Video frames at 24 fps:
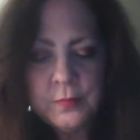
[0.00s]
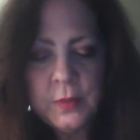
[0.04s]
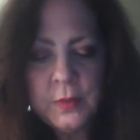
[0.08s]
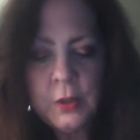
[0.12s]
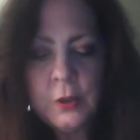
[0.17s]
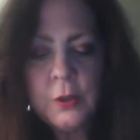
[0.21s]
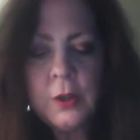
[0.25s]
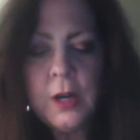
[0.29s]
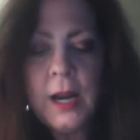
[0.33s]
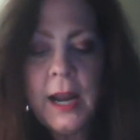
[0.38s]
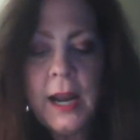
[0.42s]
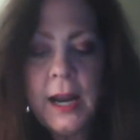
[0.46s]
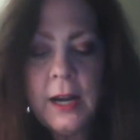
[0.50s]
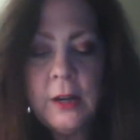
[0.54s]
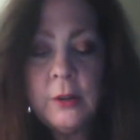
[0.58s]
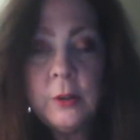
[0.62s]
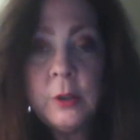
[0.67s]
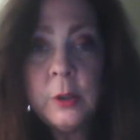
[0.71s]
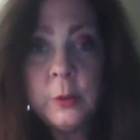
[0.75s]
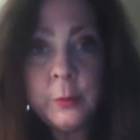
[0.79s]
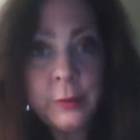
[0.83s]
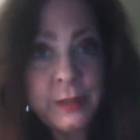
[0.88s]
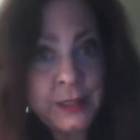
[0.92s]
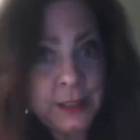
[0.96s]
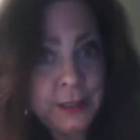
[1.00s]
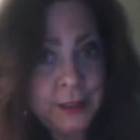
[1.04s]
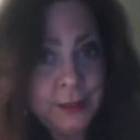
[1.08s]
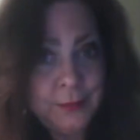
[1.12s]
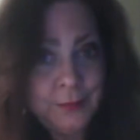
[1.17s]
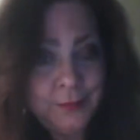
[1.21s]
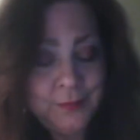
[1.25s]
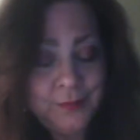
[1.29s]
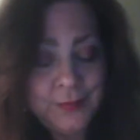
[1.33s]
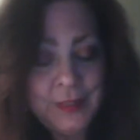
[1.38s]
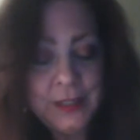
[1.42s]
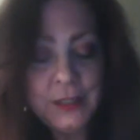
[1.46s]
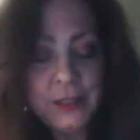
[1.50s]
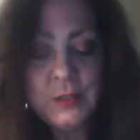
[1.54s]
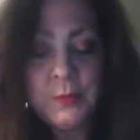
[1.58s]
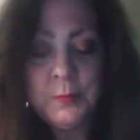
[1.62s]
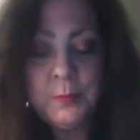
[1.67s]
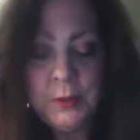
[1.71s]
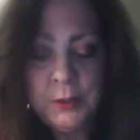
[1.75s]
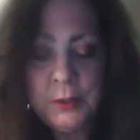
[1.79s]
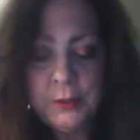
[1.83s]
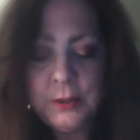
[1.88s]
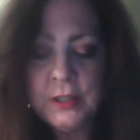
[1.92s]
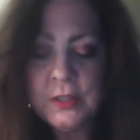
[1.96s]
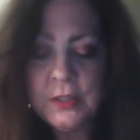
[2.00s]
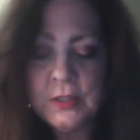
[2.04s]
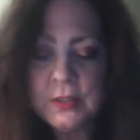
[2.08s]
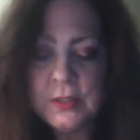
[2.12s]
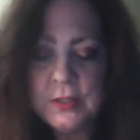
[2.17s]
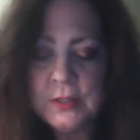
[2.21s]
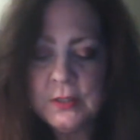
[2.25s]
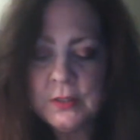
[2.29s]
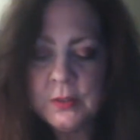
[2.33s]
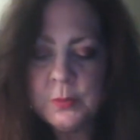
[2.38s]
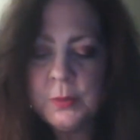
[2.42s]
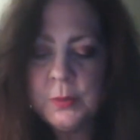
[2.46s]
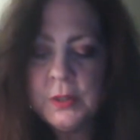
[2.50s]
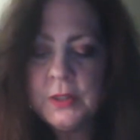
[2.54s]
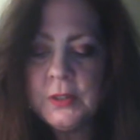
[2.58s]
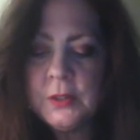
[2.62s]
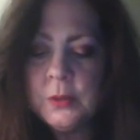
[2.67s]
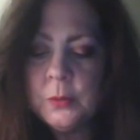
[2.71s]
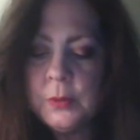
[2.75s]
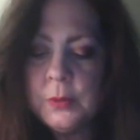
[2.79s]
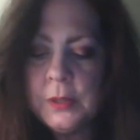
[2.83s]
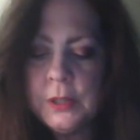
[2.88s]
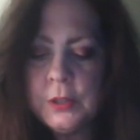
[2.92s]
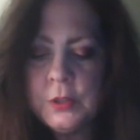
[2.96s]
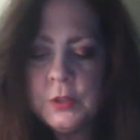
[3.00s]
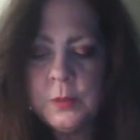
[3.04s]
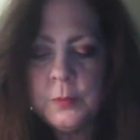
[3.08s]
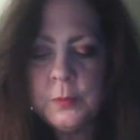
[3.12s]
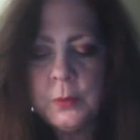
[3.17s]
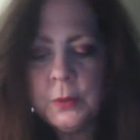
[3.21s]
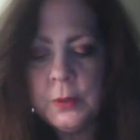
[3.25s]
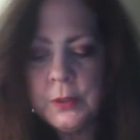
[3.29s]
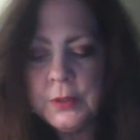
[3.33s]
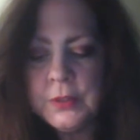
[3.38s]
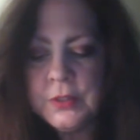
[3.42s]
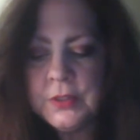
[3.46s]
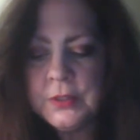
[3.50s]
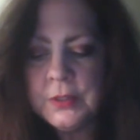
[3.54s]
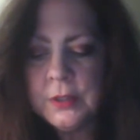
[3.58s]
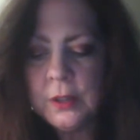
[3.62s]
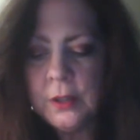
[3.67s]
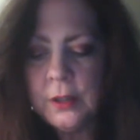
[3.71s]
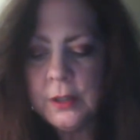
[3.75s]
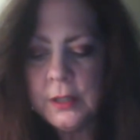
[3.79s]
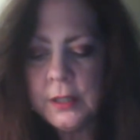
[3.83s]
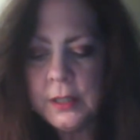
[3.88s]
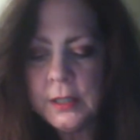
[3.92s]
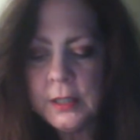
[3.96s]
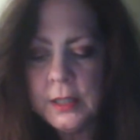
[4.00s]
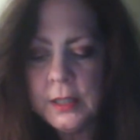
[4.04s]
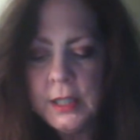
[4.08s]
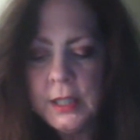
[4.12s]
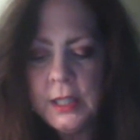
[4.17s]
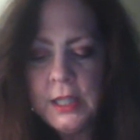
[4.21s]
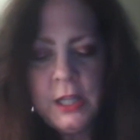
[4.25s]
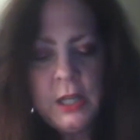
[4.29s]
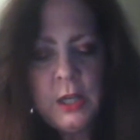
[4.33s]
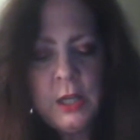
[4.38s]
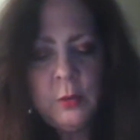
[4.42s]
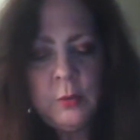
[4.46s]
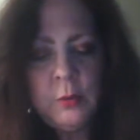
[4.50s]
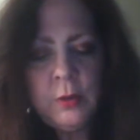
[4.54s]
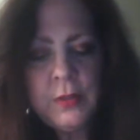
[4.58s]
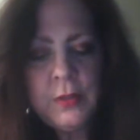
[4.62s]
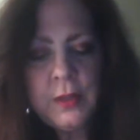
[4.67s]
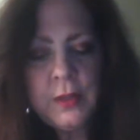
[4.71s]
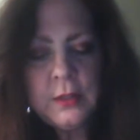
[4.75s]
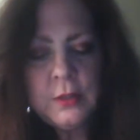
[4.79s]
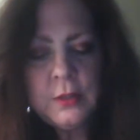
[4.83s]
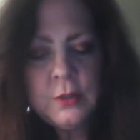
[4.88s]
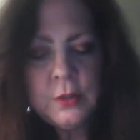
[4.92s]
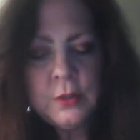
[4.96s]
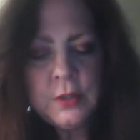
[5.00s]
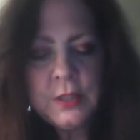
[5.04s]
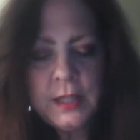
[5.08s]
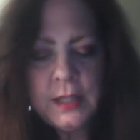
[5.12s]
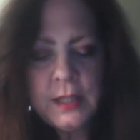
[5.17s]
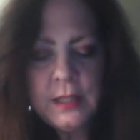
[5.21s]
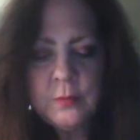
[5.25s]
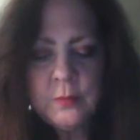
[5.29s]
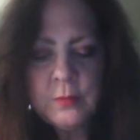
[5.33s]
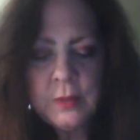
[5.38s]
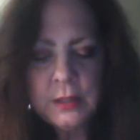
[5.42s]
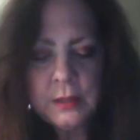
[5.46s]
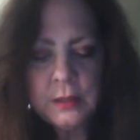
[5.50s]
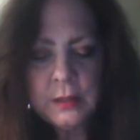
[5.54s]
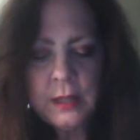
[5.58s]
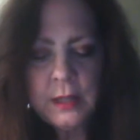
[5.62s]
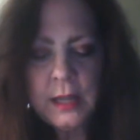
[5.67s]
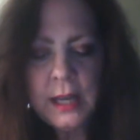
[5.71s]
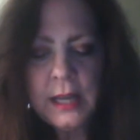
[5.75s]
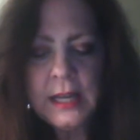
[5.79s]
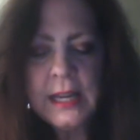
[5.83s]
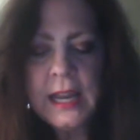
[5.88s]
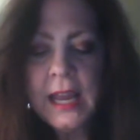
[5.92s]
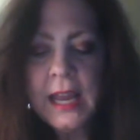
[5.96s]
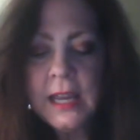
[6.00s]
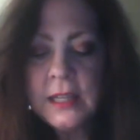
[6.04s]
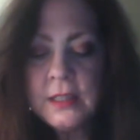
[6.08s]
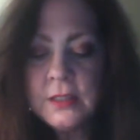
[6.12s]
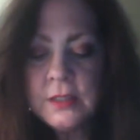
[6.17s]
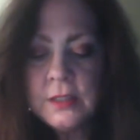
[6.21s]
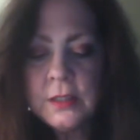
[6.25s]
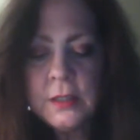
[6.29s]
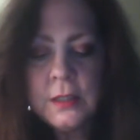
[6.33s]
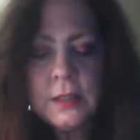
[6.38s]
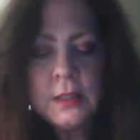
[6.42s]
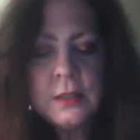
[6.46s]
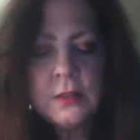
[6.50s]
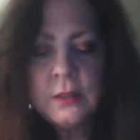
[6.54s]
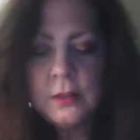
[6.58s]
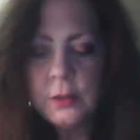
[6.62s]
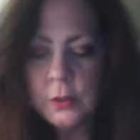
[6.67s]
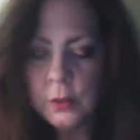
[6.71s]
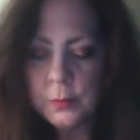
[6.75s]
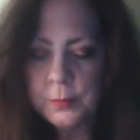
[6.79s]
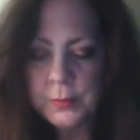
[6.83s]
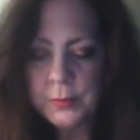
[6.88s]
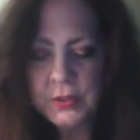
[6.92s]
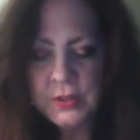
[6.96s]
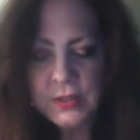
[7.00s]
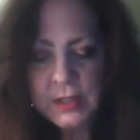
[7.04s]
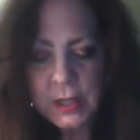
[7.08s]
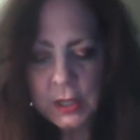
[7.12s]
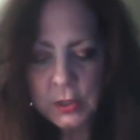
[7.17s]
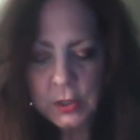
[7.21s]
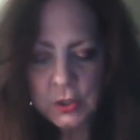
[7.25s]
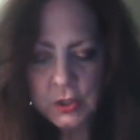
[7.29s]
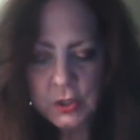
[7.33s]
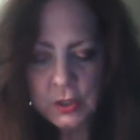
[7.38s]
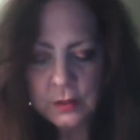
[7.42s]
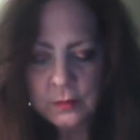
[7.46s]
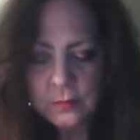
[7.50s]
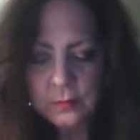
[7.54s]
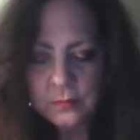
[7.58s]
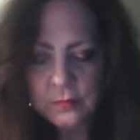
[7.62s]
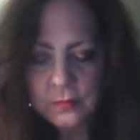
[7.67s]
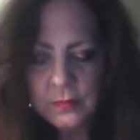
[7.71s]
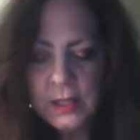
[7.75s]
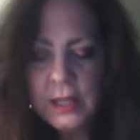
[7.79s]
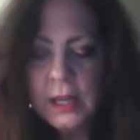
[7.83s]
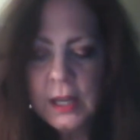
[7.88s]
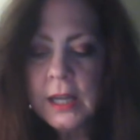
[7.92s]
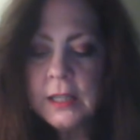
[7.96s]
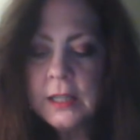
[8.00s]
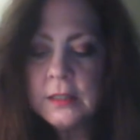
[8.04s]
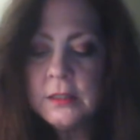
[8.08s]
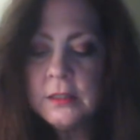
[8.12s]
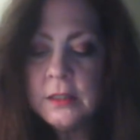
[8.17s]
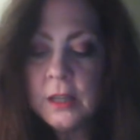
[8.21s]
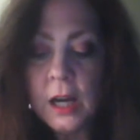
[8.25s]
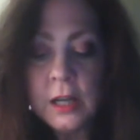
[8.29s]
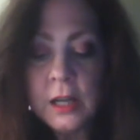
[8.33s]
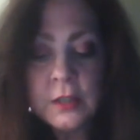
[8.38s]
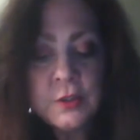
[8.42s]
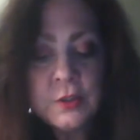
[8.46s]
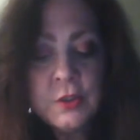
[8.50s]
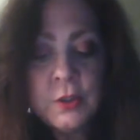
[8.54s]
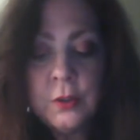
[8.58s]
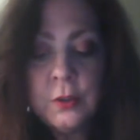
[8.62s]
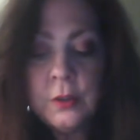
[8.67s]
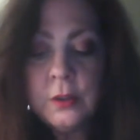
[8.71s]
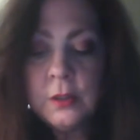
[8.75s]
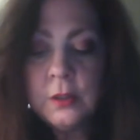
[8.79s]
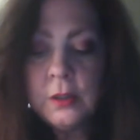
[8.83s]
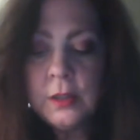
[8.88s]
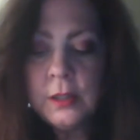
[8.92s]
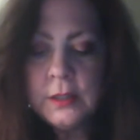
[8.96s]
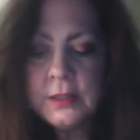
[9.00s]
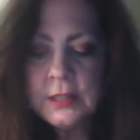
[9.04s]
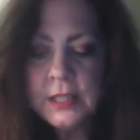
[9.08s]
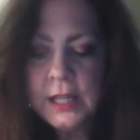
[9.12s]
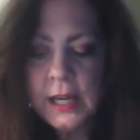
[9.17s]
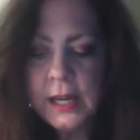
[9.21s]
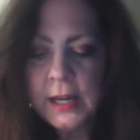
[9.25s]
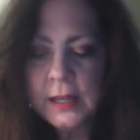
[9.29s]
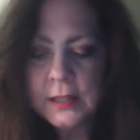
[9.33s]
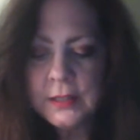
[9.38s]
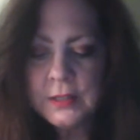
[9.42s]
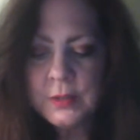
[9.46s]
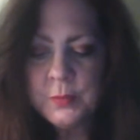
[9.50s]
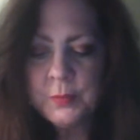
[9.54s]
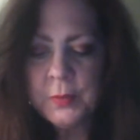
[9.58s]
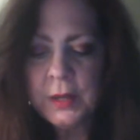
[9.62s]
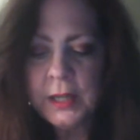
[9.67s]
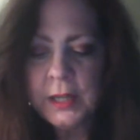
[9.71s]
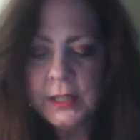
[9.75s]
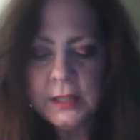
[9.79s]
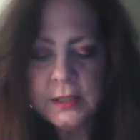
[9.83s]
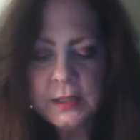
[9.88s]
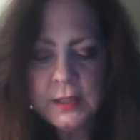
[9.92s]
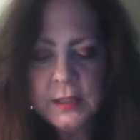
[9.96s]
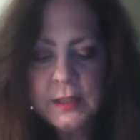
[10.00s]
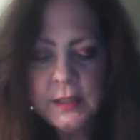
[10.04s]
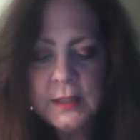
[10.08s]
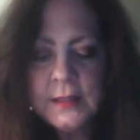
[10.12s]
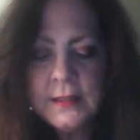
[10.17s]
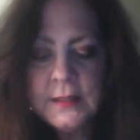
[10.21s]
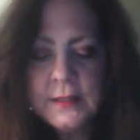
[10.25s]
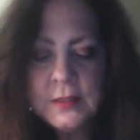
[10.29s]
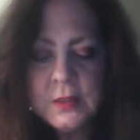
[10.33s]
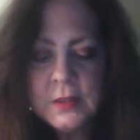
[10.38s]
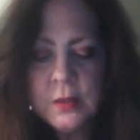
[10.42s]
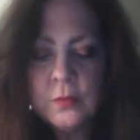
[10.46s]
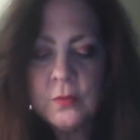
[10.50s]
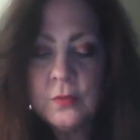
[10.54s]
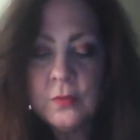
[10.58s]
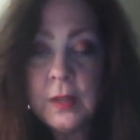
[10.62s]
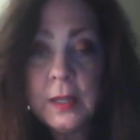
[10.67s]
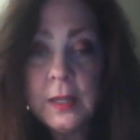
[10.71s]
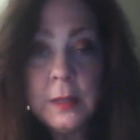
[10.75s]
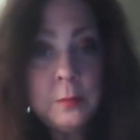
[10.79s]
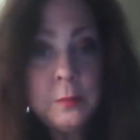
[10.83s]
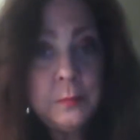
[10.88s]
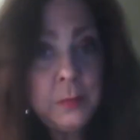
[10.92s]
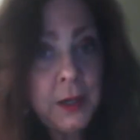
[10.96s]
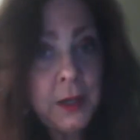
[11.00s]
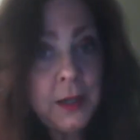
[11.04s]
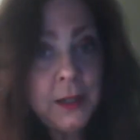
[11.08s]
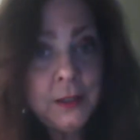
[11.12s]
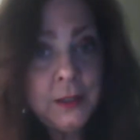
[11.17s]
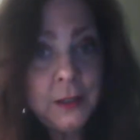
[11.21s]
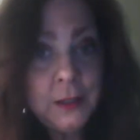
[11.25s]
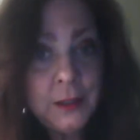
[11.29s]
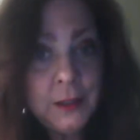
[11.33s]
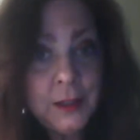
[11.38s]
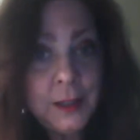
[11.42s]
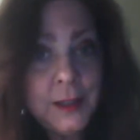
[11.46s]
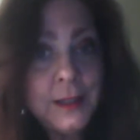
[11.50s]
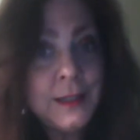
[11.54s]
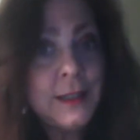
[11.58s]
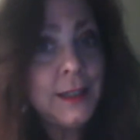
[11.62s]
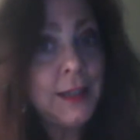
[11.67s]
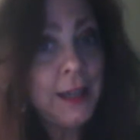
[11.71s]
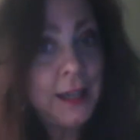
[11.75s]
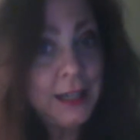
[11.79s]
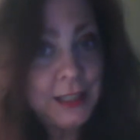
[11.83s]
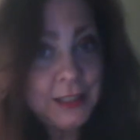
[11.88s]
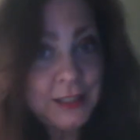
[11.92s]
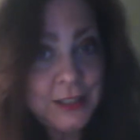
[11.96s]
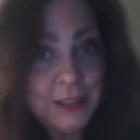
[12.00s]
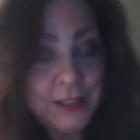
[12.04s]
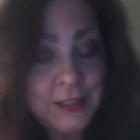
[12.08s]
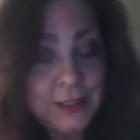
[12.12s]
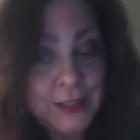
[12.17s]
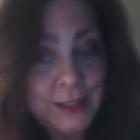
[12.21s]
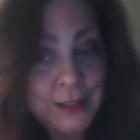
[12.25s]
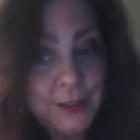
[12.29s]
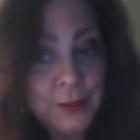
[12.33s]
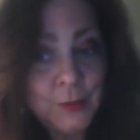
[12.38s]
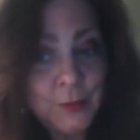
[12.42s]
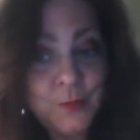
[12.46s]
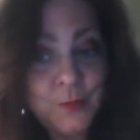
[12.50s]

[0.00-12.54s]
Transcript: Her harrowing experiences with the Ouija board started with entertainment and ended in near possession and nocturnal attacks by a hideous vampire-like entity.